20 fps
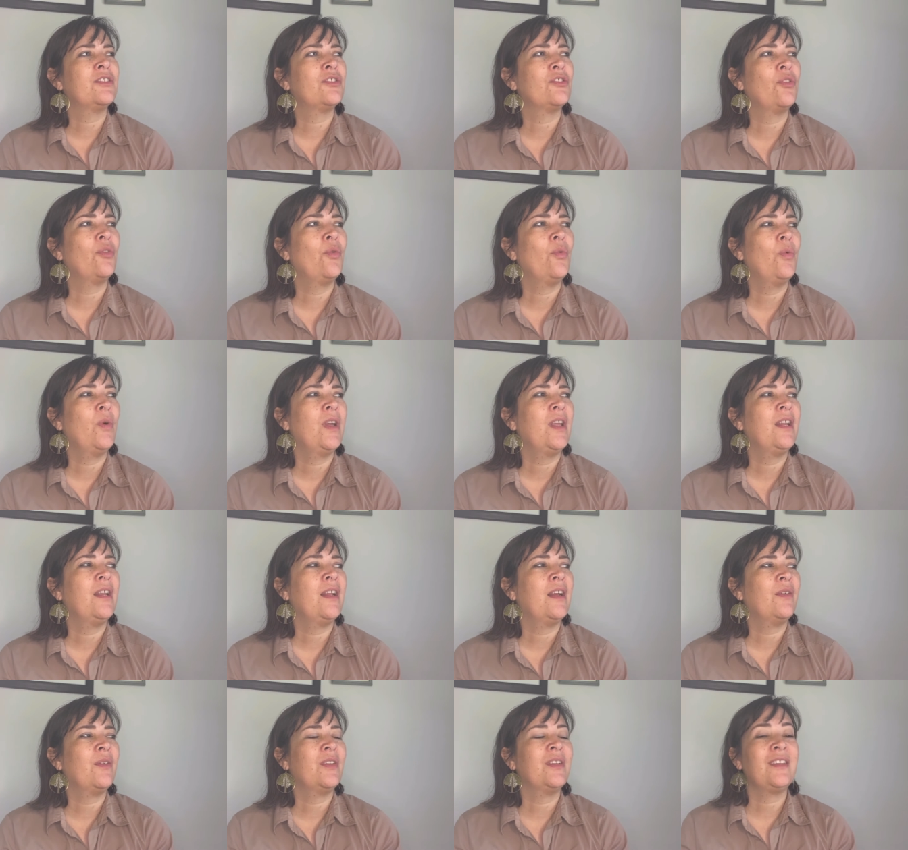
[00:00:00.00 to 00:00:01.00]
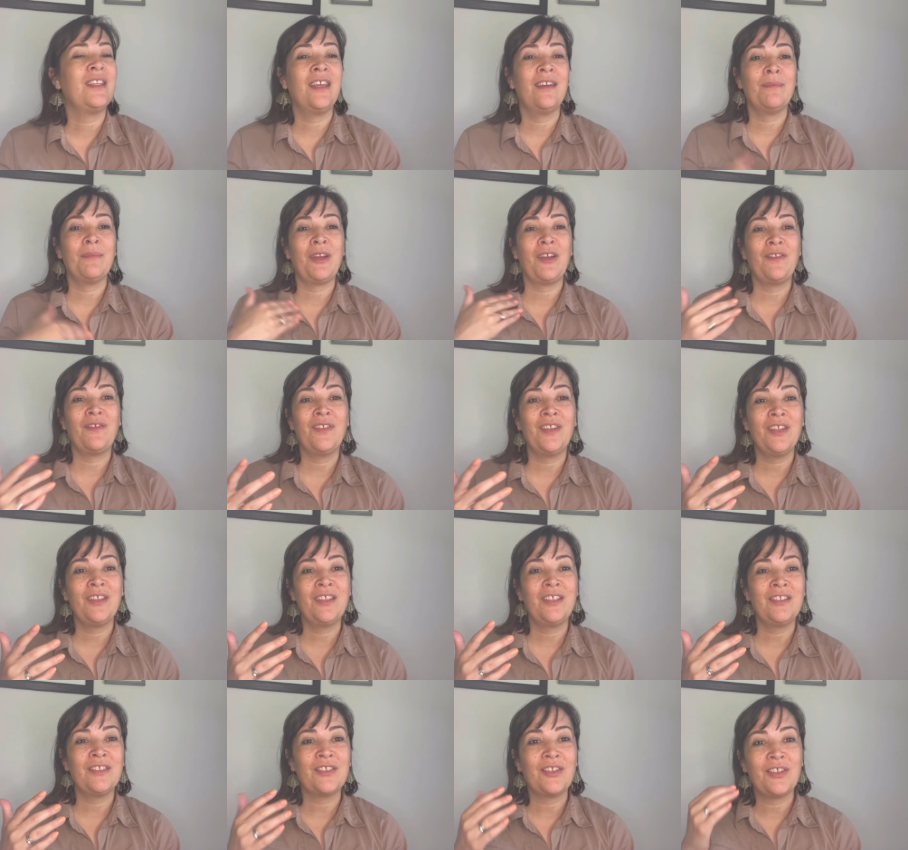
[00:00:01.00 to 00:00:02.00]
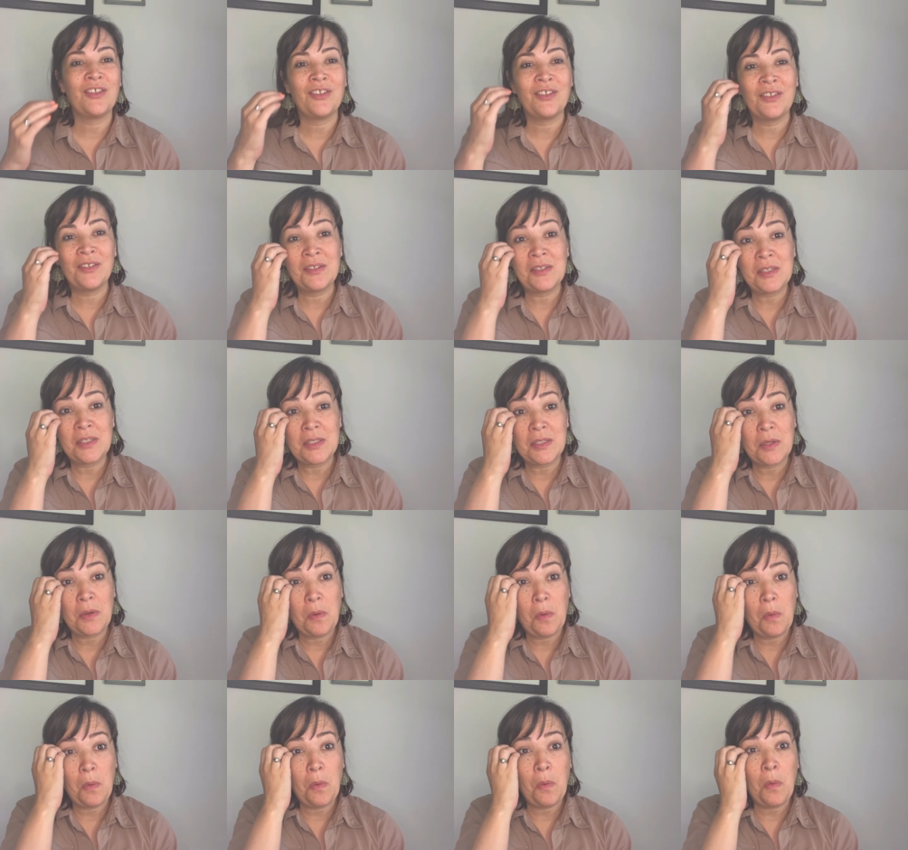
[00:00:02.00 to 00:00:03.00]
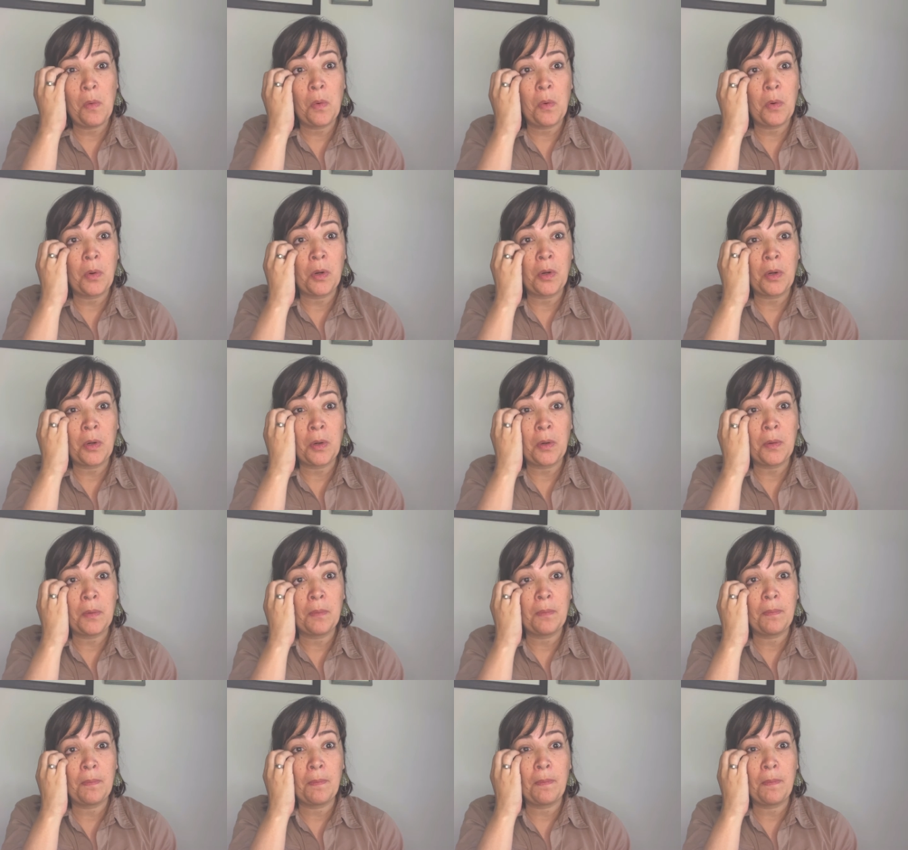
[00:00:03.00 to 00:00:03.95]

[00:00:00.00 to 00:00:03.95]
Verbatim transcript: so when I would get my feelings hurt or